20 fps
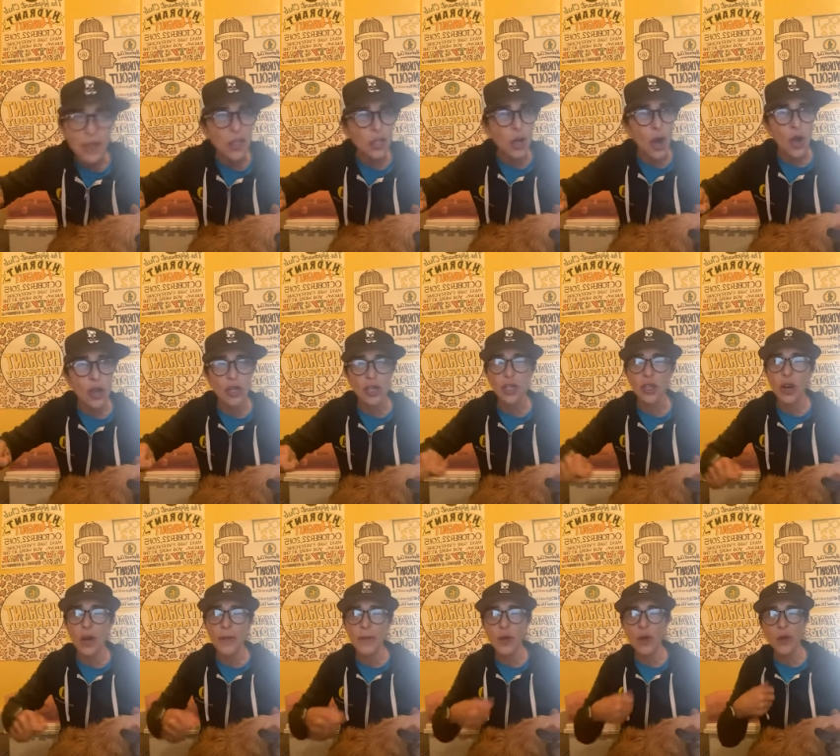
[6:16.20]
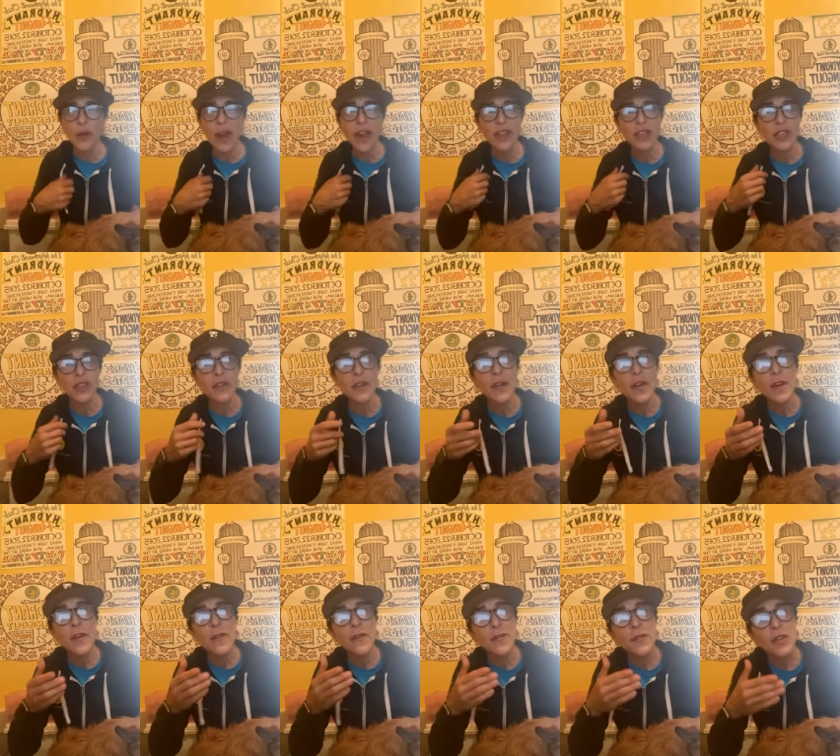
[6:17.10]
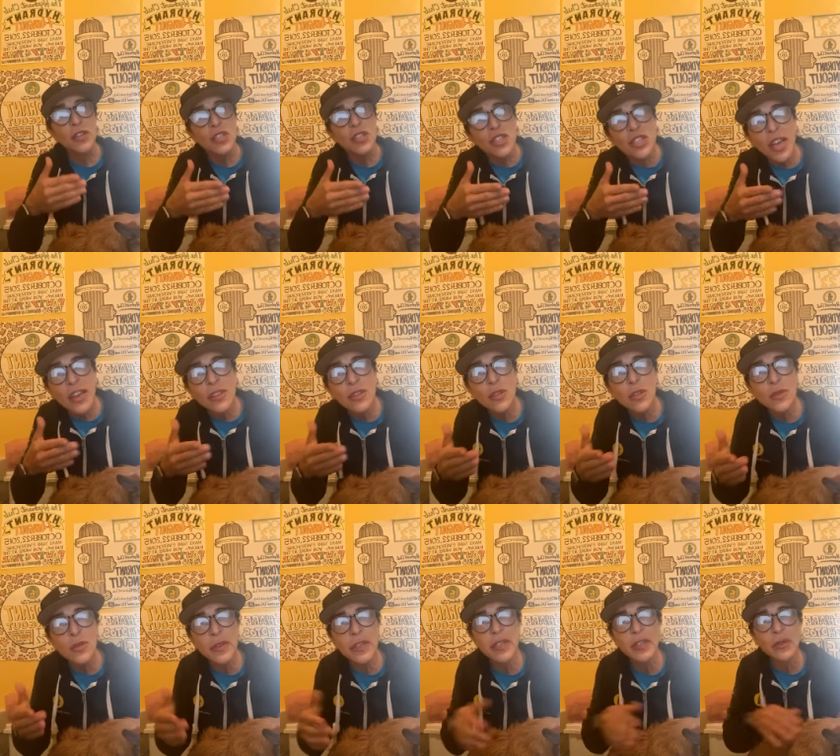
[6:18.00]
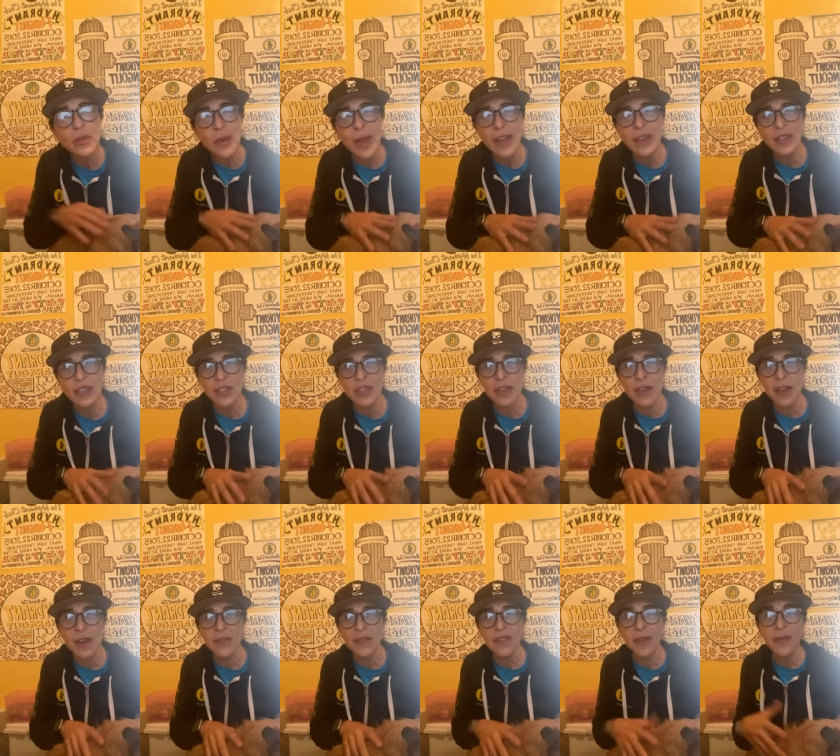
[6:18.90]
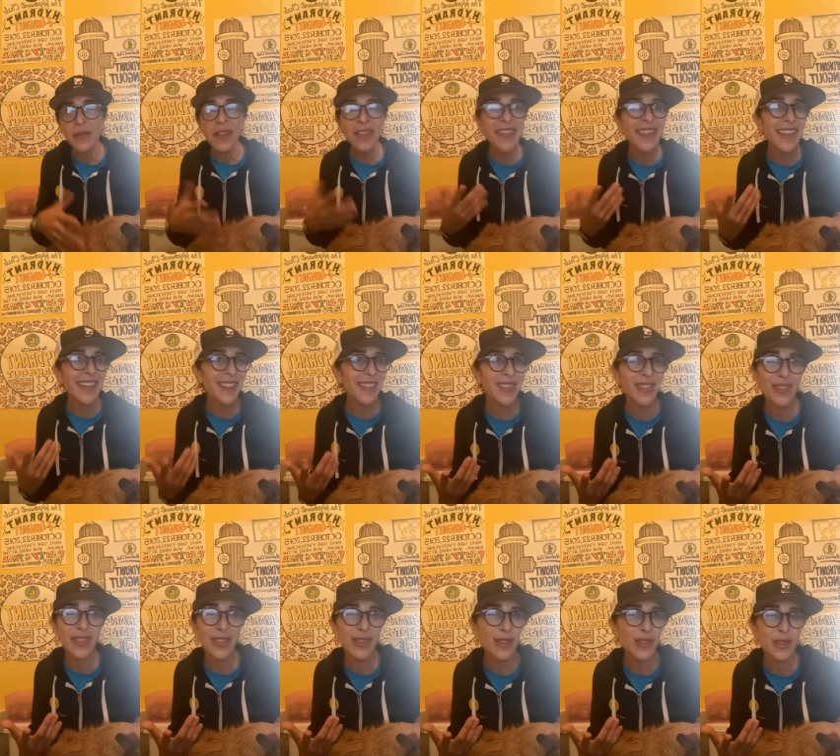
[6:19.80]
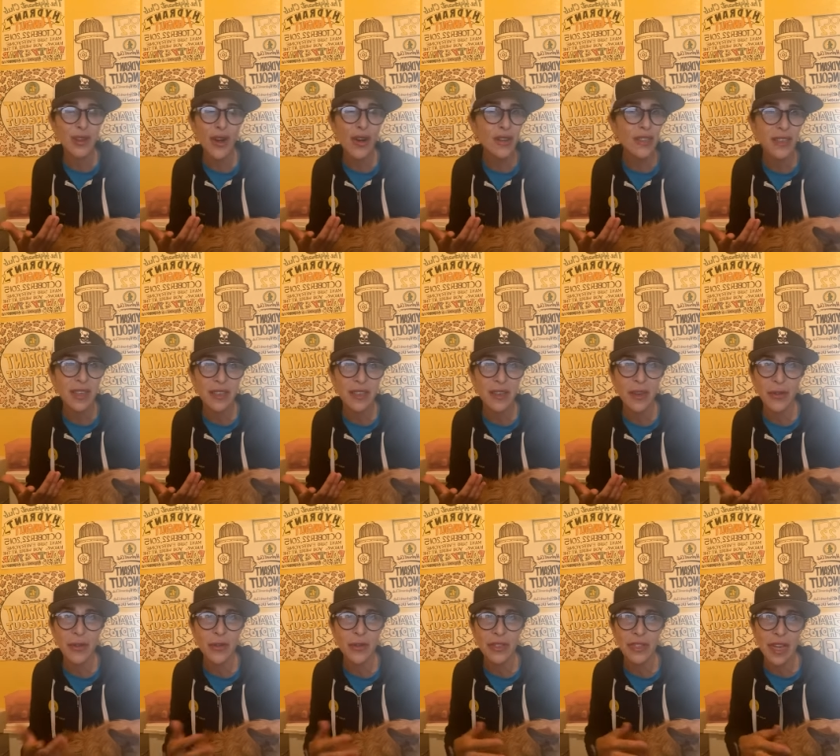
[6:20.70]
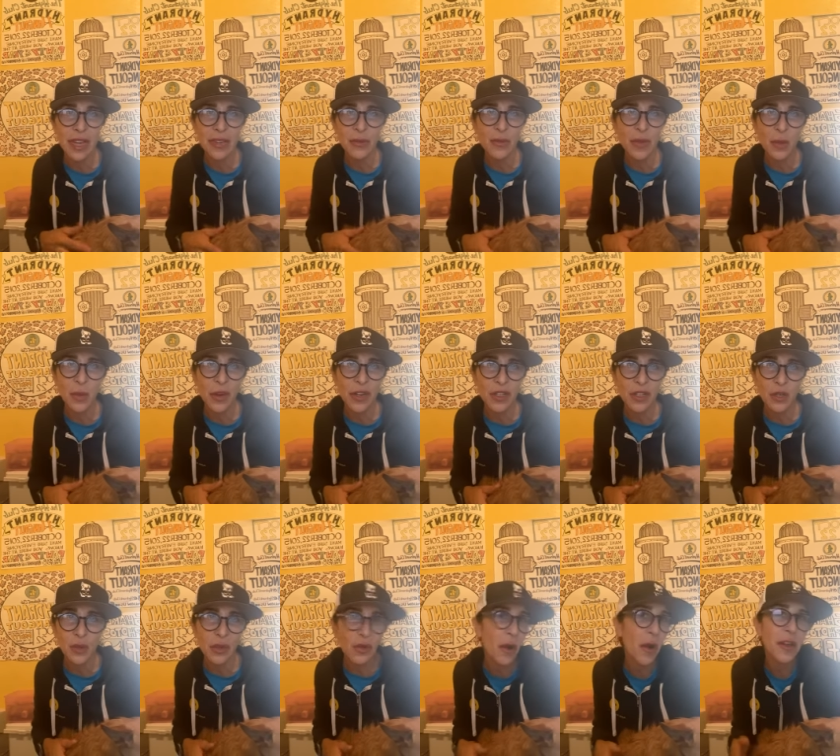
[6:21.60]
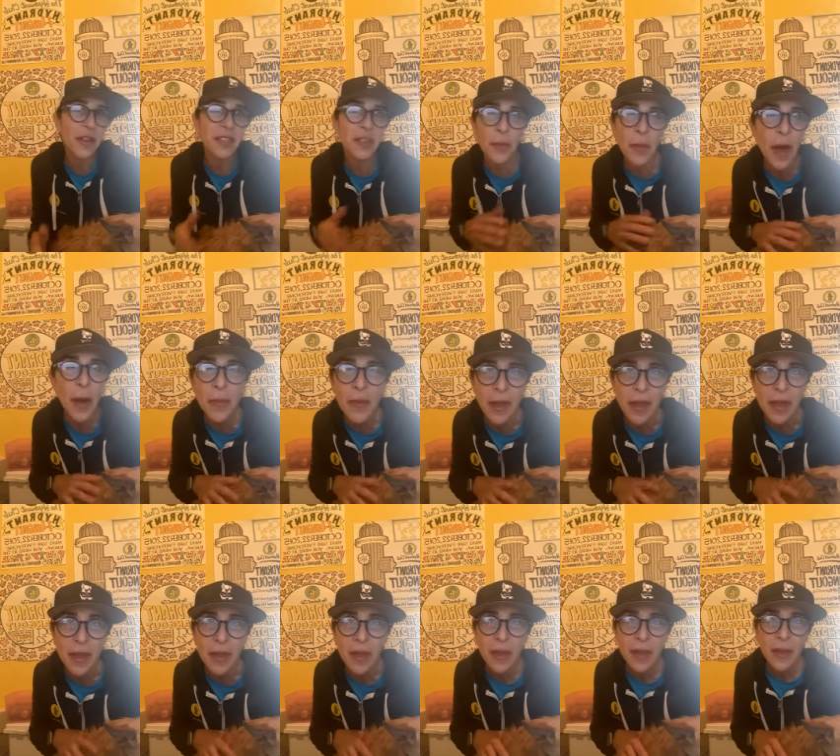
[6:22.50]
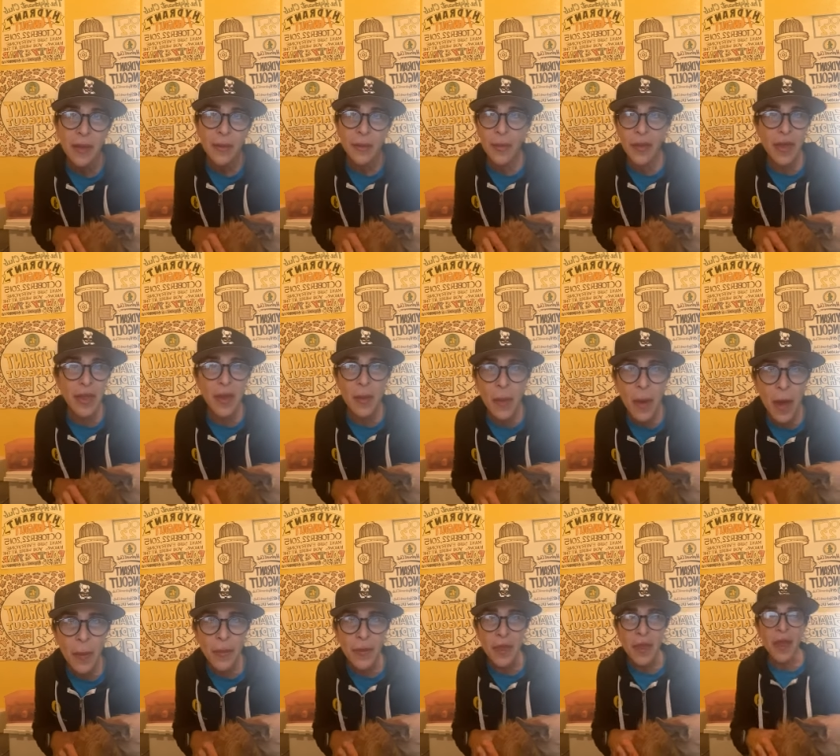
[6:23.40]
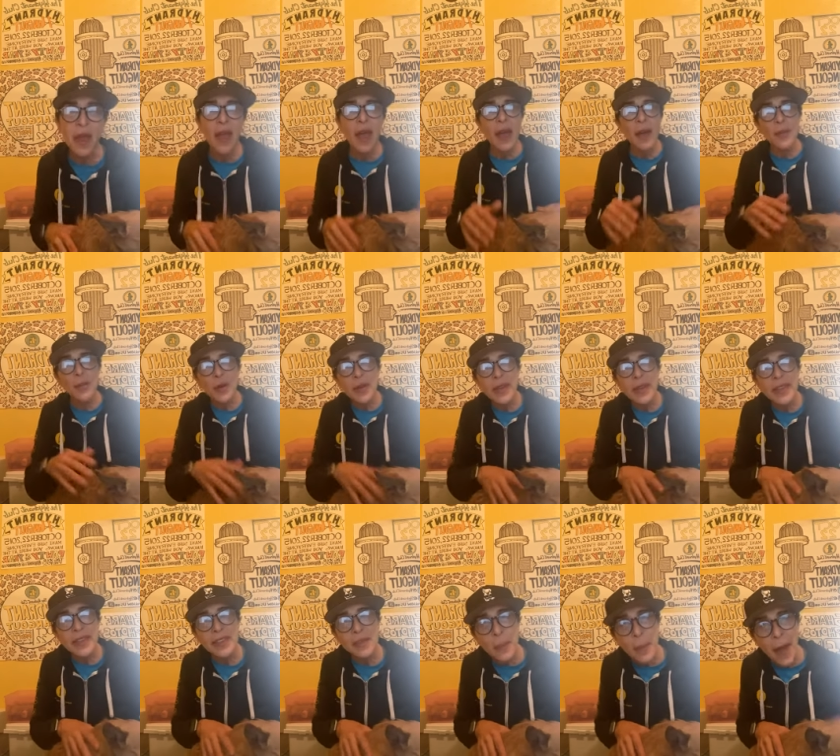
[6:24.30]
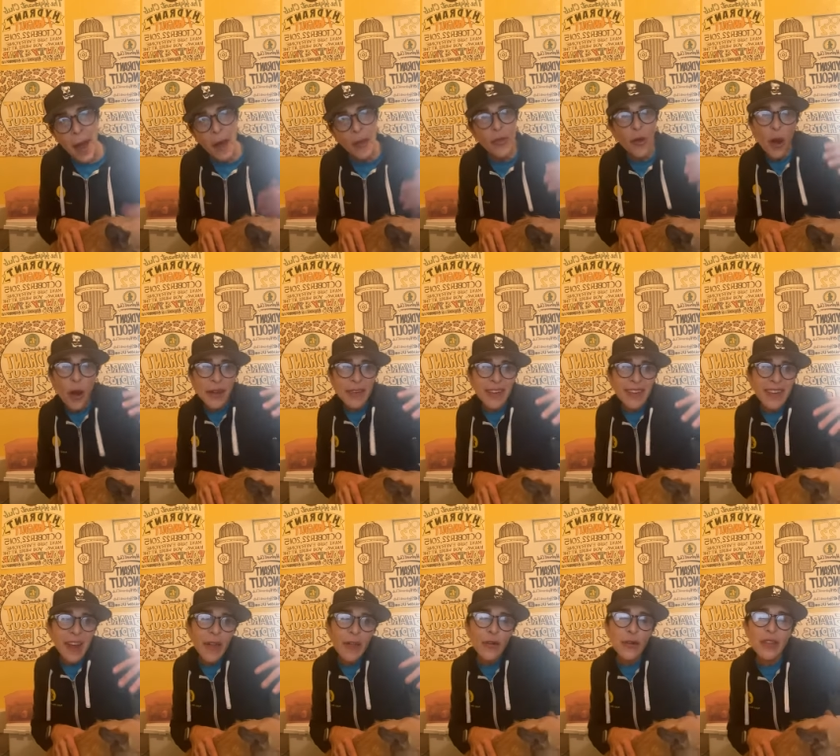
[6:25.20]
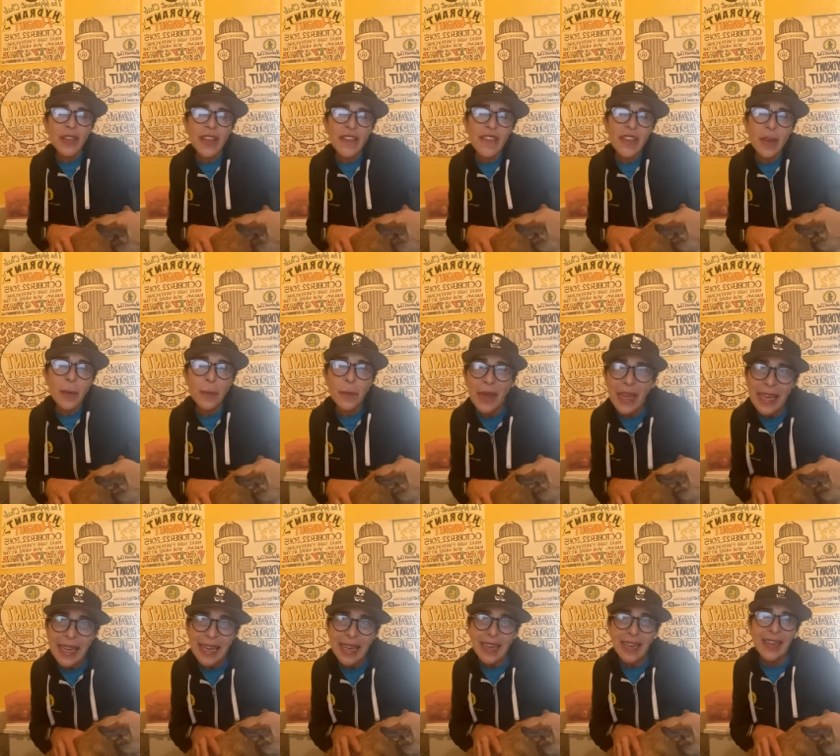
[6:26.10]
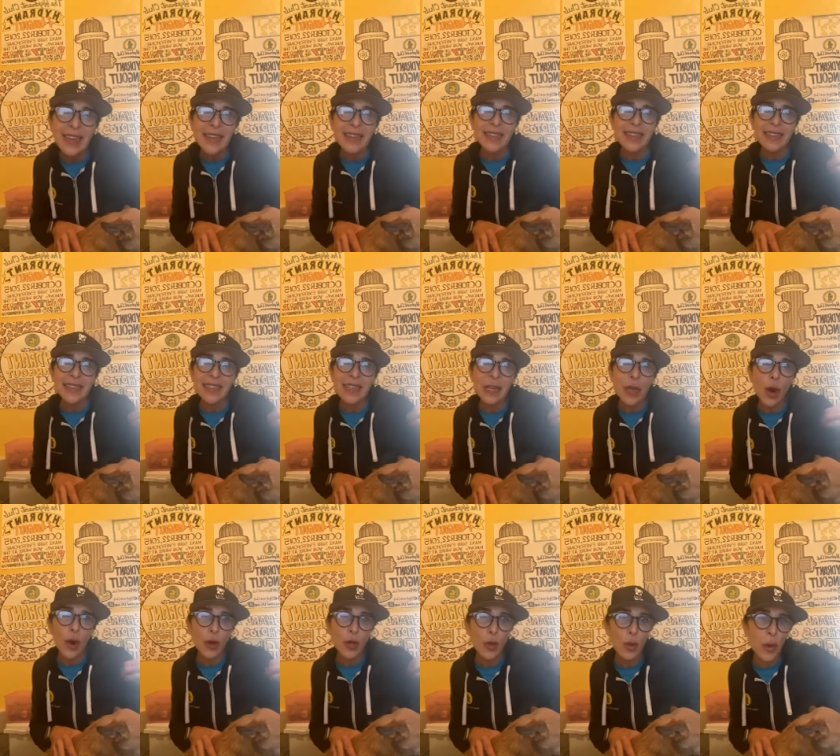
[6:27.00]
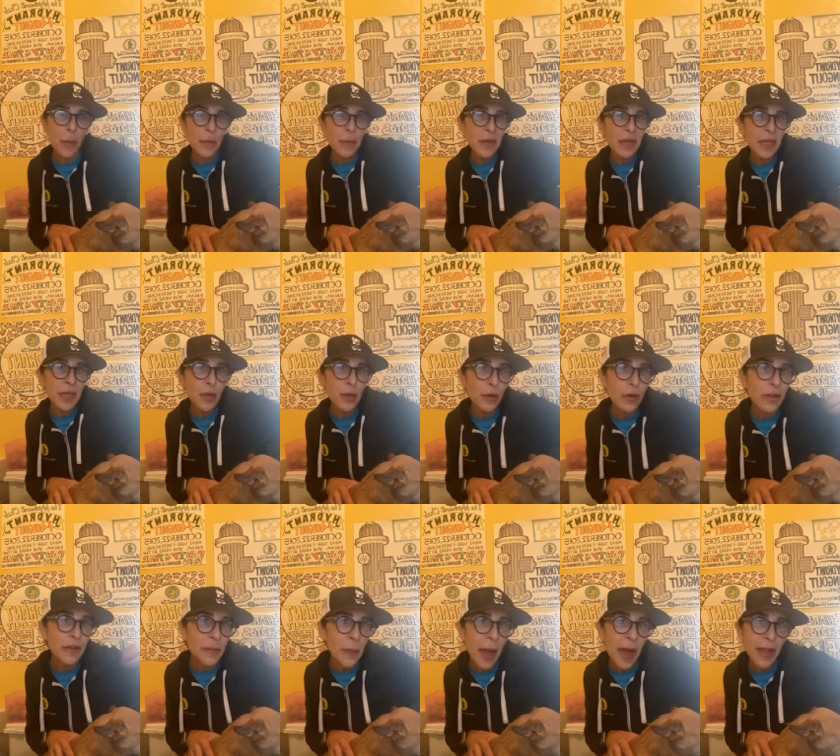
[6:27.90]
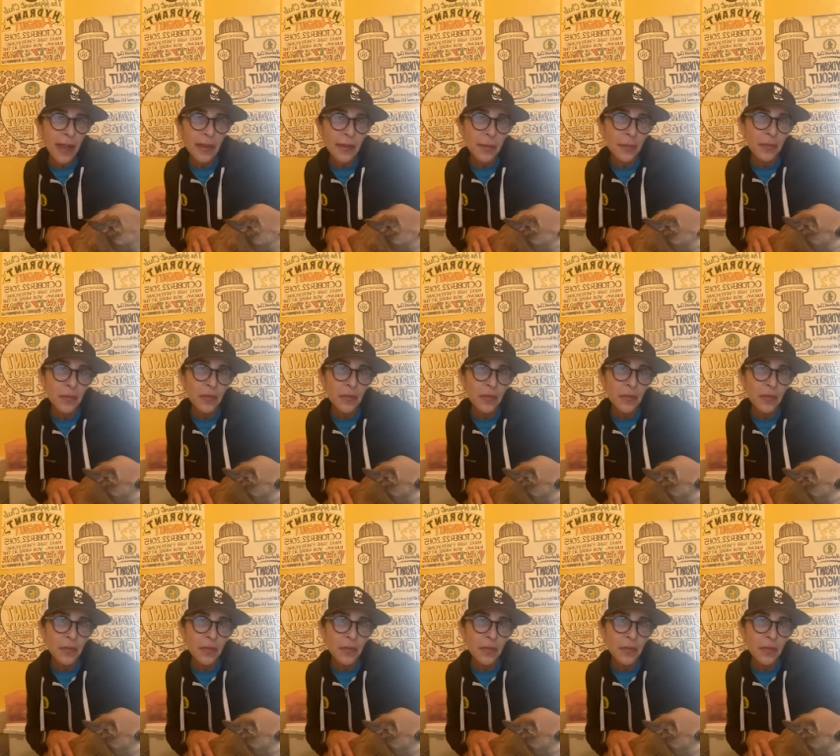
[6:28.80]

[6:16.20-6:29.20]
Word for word: dog a sharp correction for a gentle redirection of something that the dog doesn't understand what it's doing wrong. It's a puppy being a puppy and putting its mouth on another living being to see are you a peer of mine?